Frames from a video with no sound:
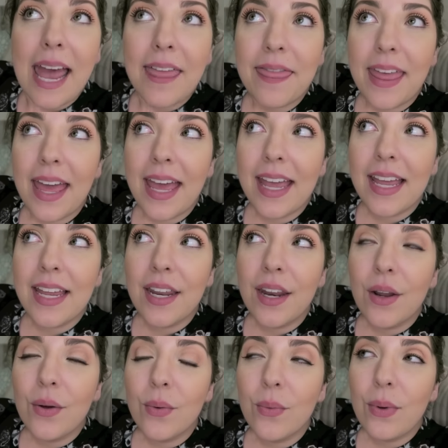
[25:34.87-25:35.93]
And
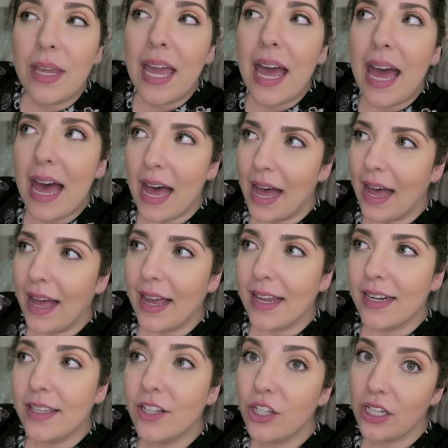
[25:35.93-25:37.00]
then we
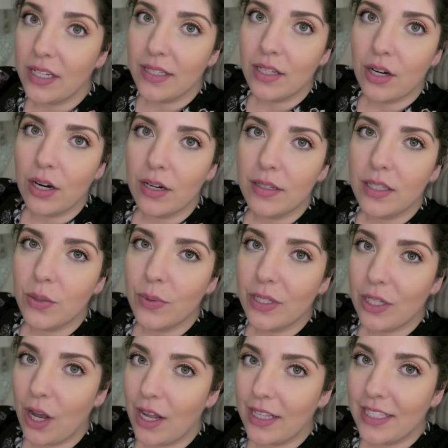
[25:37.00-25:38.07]
had the cheese curds, the
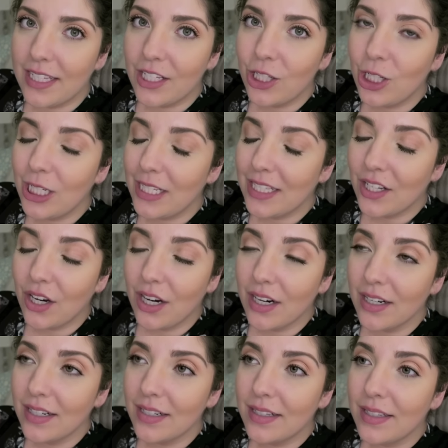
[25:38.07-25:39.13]
Wisconsin cheese
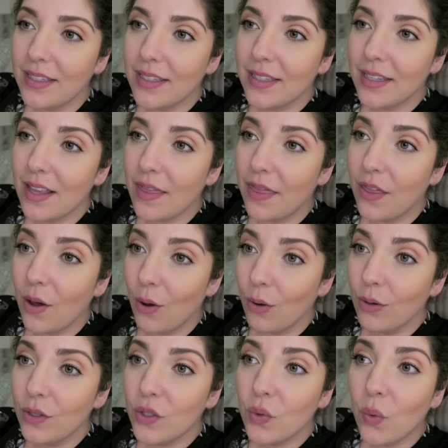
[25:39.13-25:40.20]
curds.
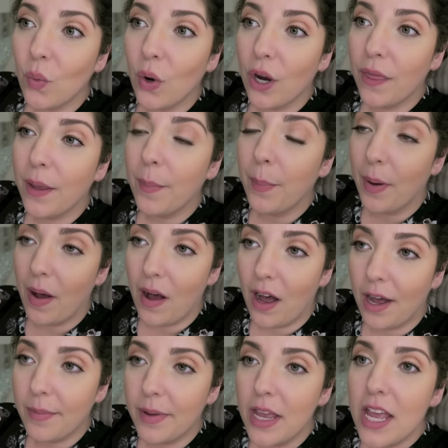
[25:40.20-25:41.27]
Those were the
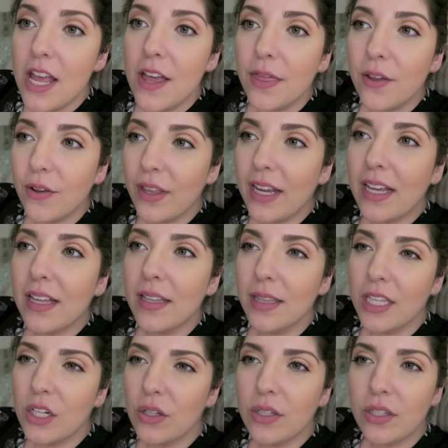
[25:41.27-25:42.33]
bomb. They're like a
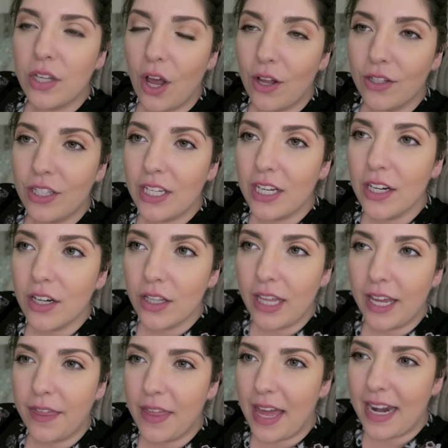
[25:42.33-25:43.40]
little saltier
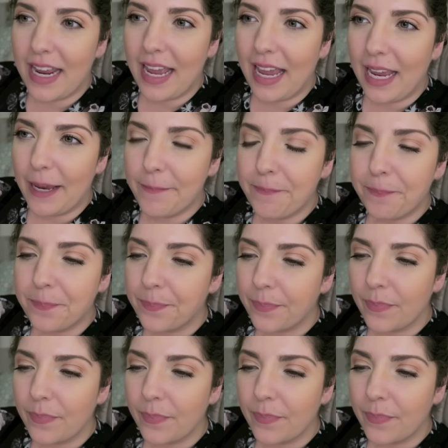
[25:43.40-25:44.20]
like than a